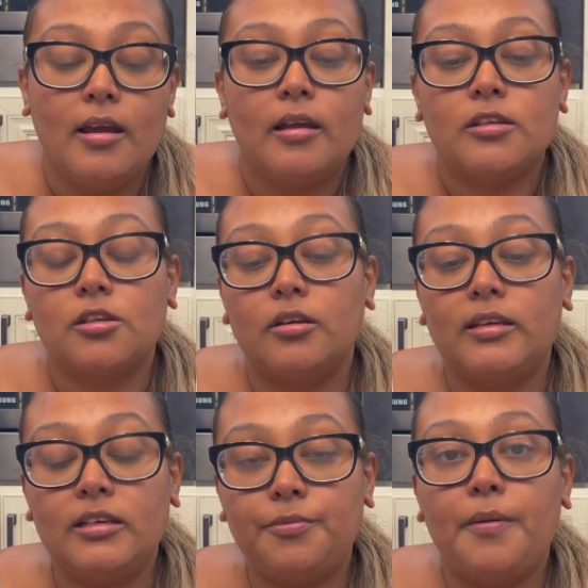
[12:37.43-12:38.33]
So
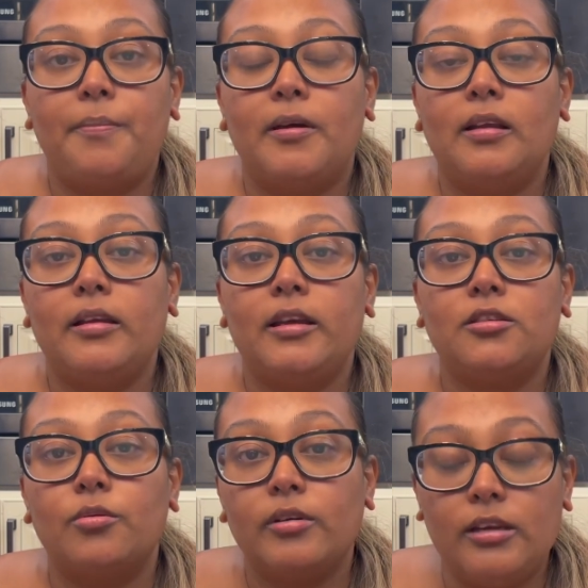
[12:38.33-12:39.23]
these people is
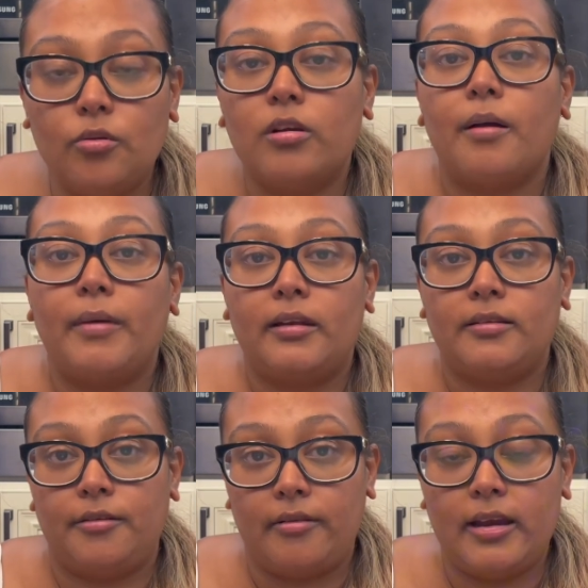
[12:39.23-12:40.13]
only who
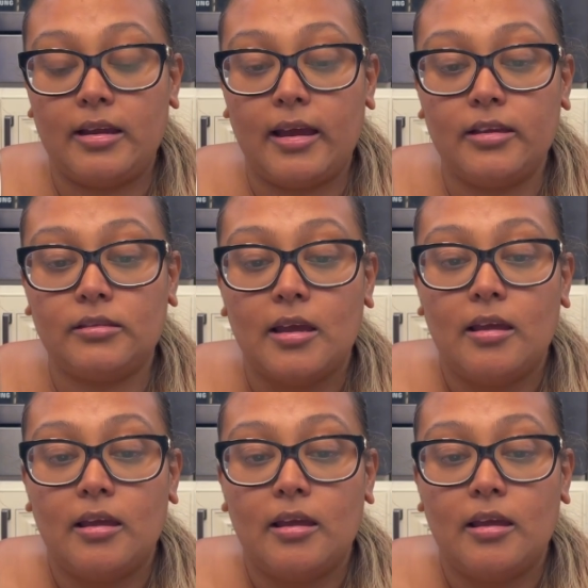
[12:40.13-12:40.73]
commented, right, guys?